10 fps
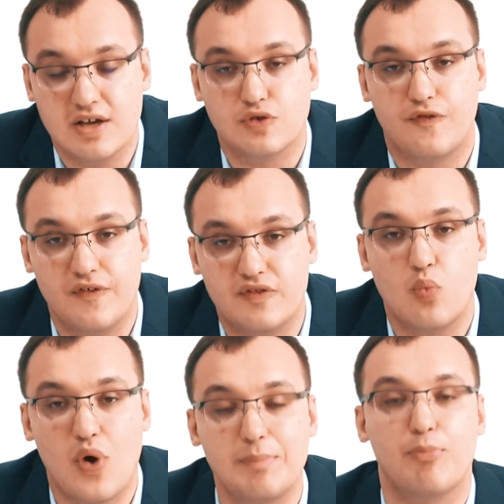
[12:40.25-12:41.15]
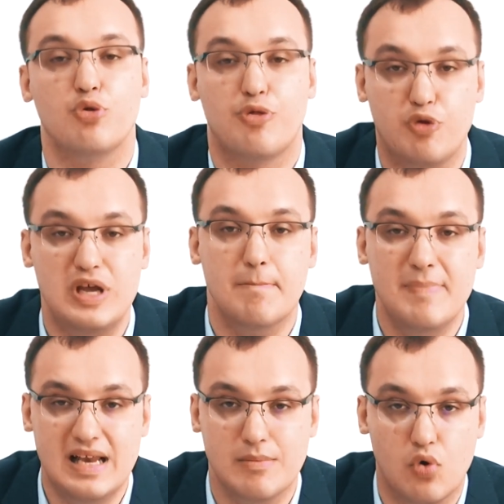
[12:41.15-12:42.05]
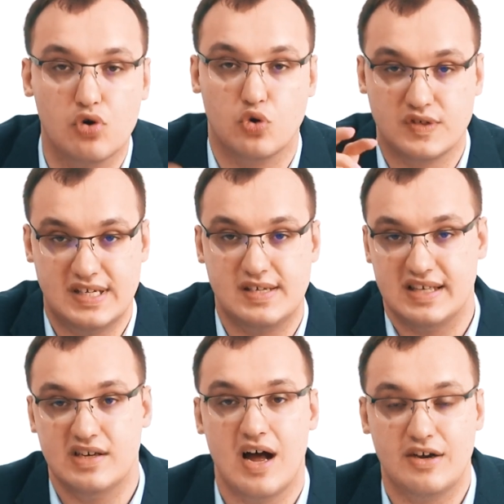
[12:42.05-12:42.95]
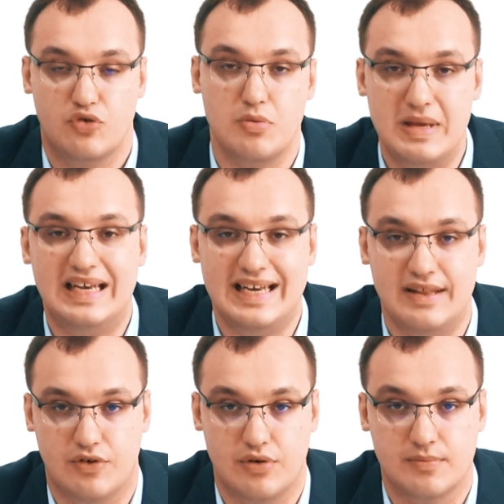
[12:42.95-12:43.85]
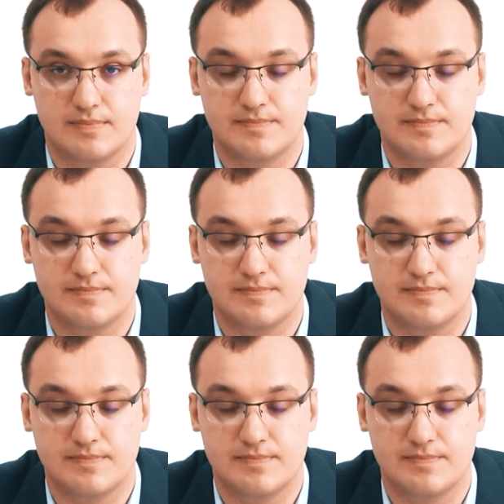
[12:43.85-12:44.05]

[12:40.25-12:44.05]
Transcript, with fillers: So 51.3 millimole consists in 100 milliliter.